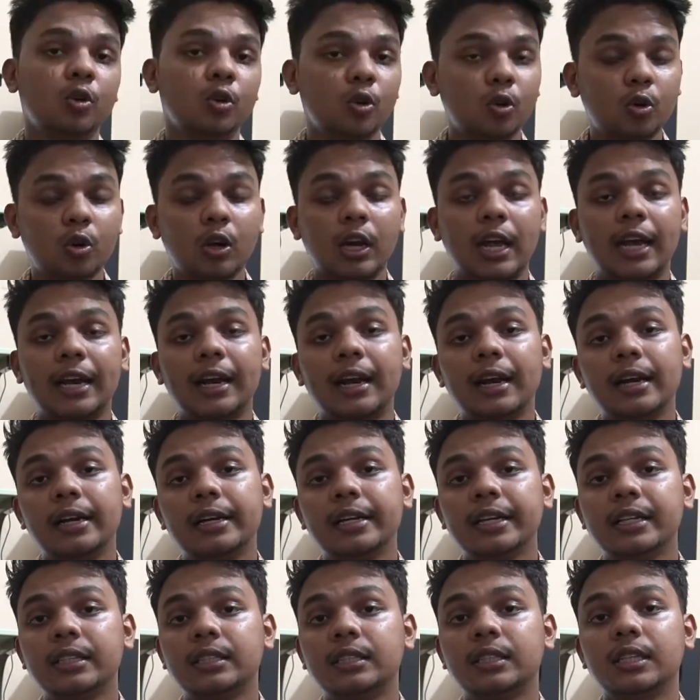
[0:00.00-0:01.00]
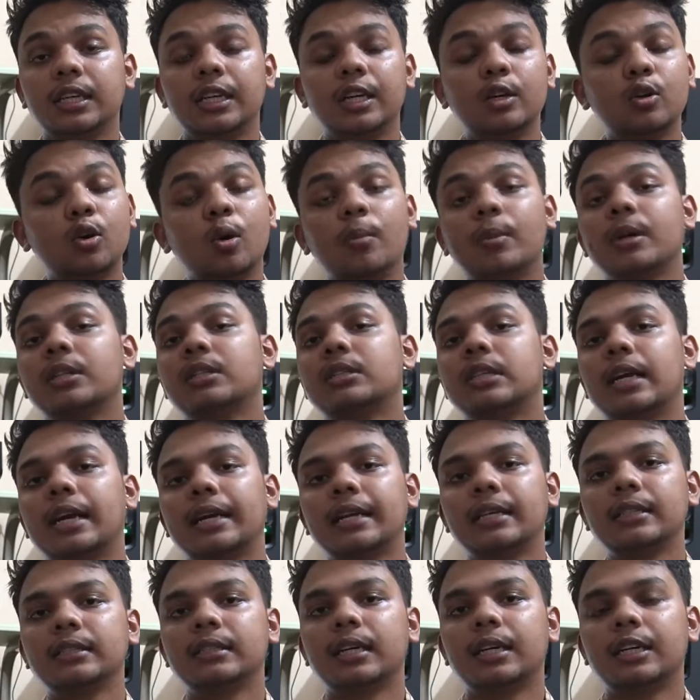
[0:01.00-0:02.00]
Google Analytics, e-commerce
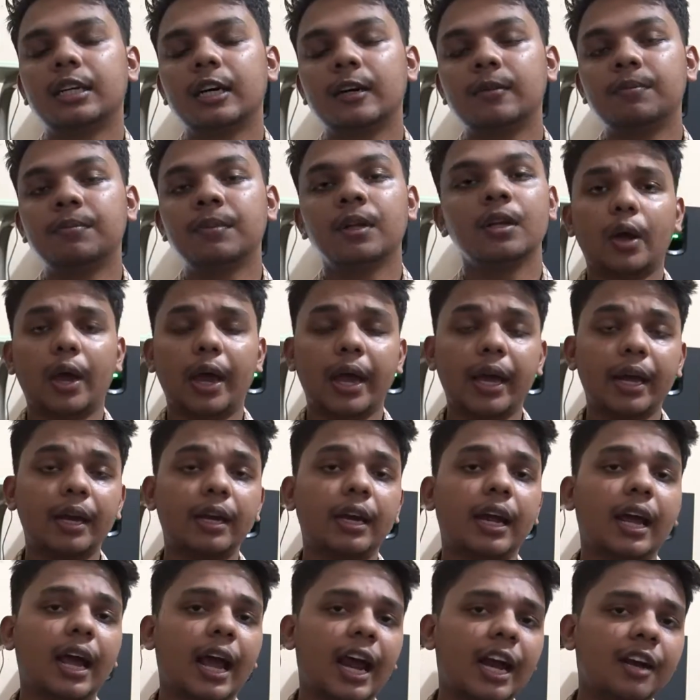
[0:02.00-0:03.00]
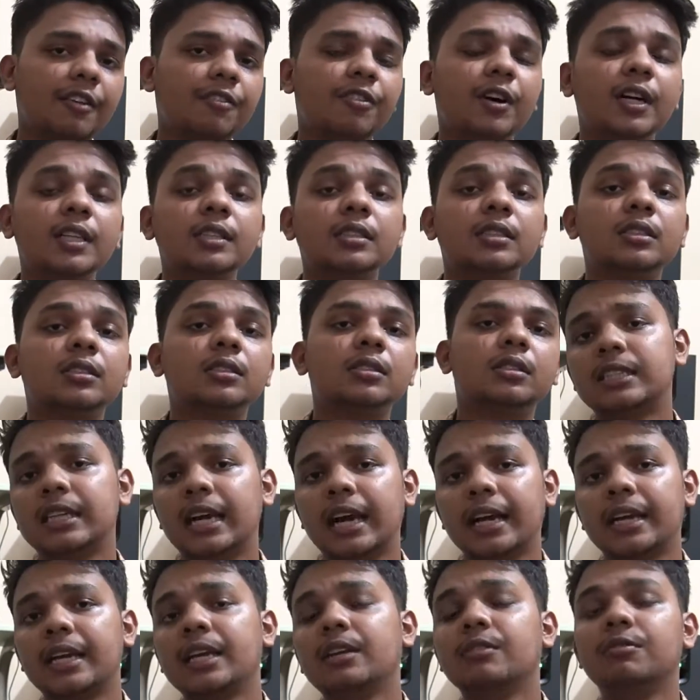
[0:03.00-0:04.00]
tracking setup, and advanced
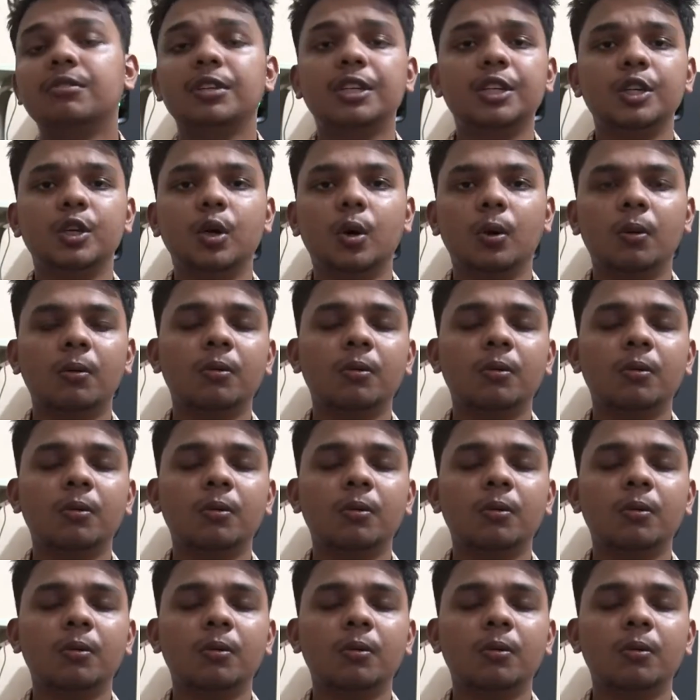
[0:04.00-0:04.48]
tracking video,